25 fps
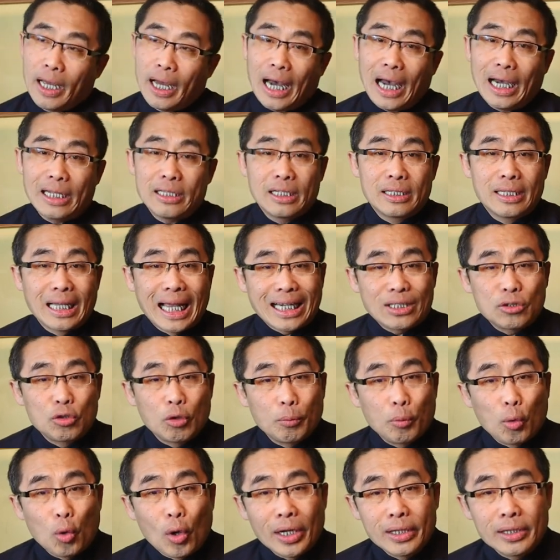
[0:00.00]
I'd like
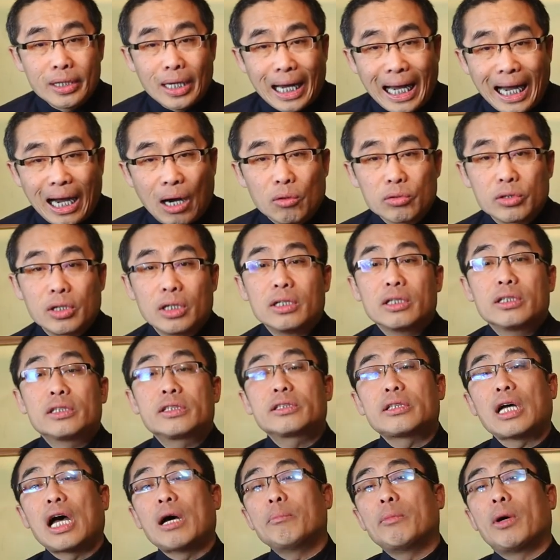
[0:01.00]
to point out
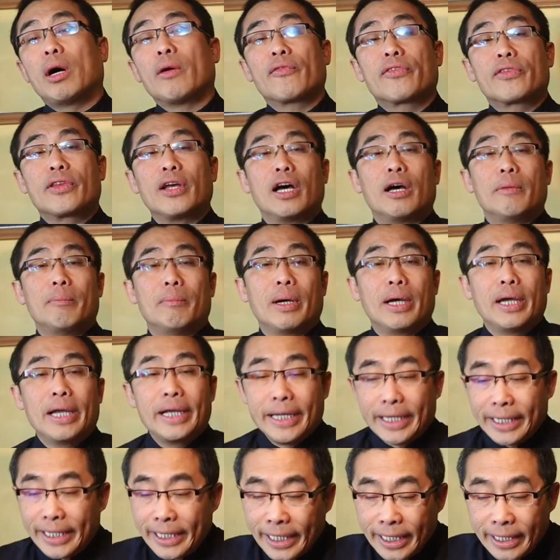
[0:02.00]
some of them
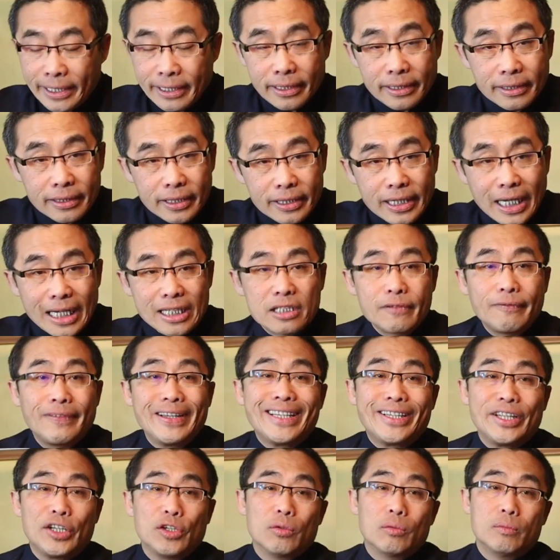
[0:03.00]
in today's
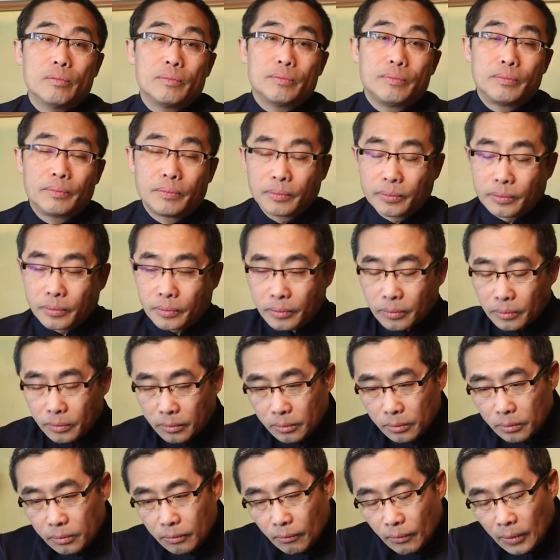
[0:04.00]
video.
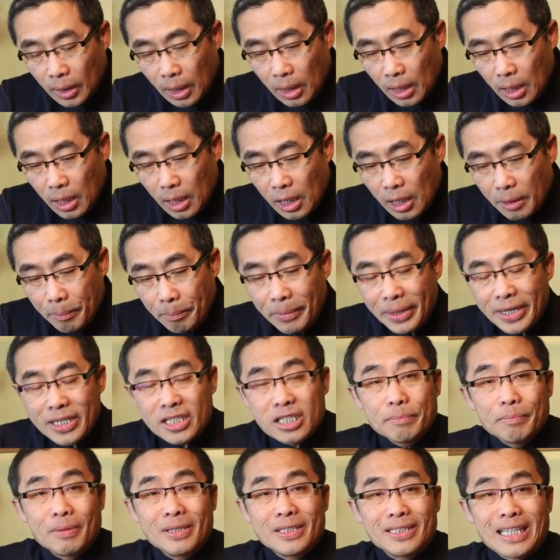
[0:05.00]

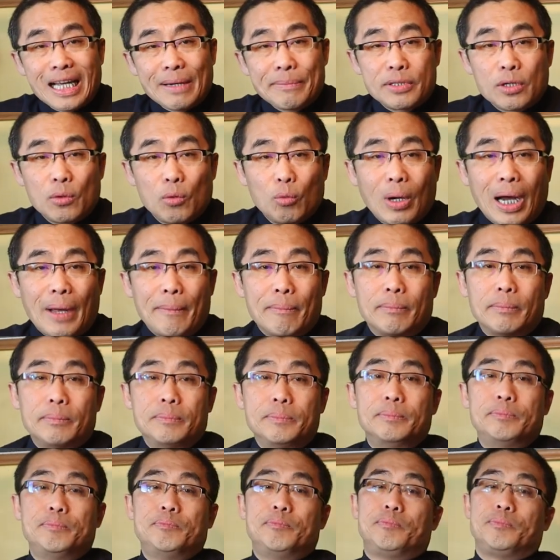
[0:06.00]
Misperception 1.
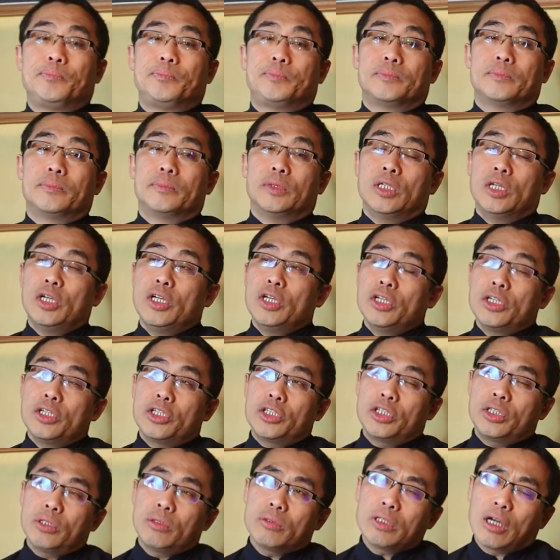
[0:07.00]

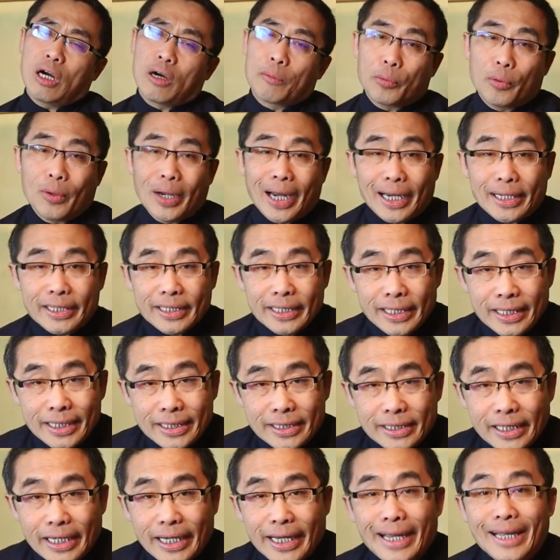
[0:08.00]
Xiu Dao
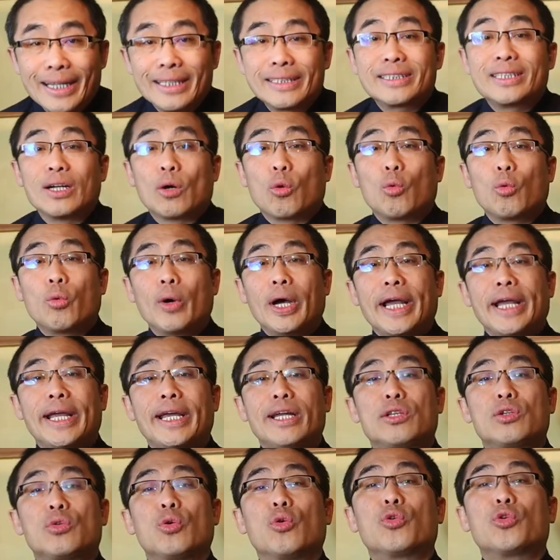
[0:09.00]
practice is the
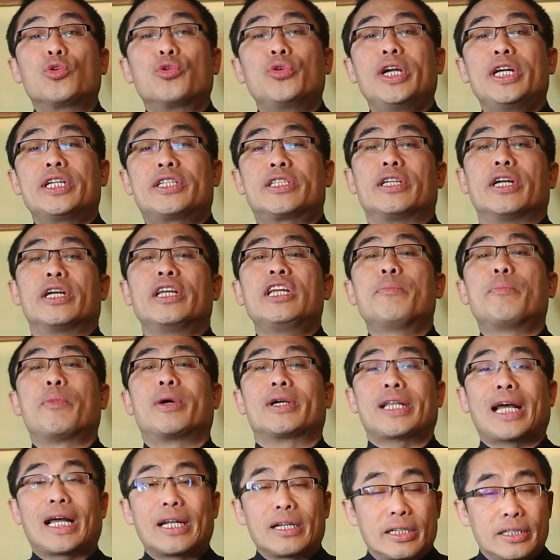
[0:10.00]
way to reach
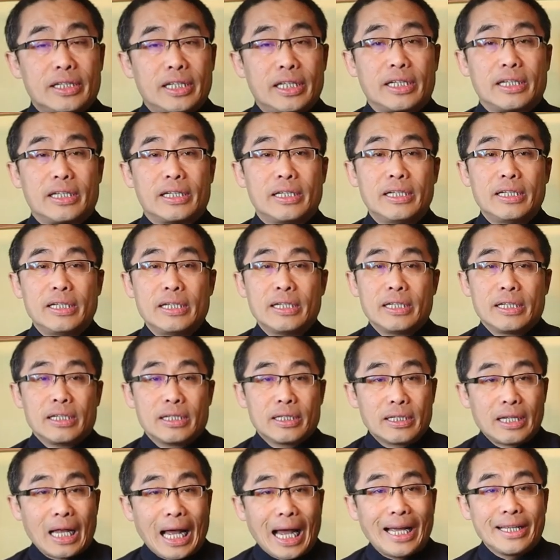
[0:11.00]
immortality,
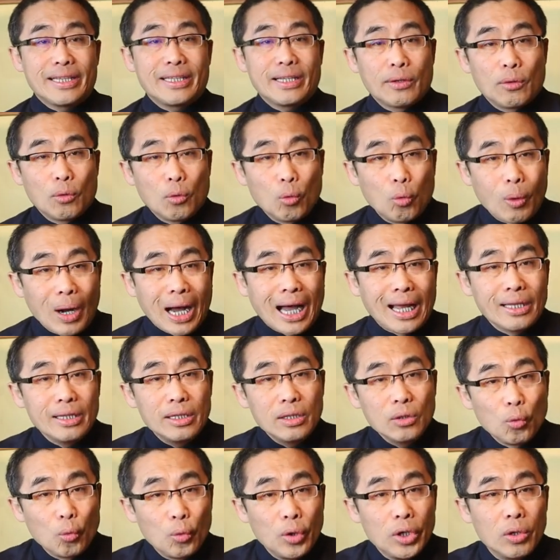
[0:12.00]
that
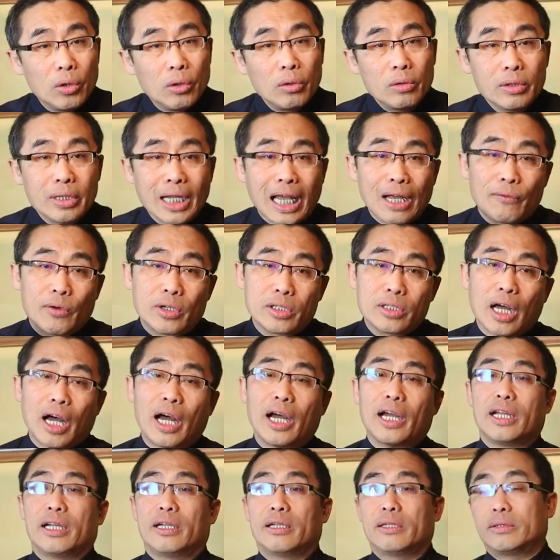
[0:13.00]
one will never
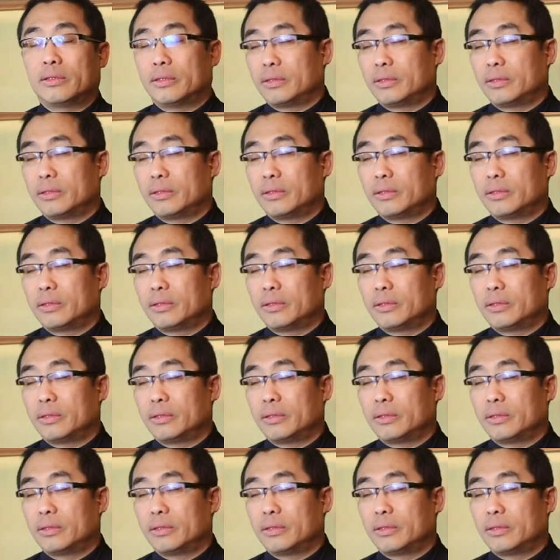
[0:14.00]
die.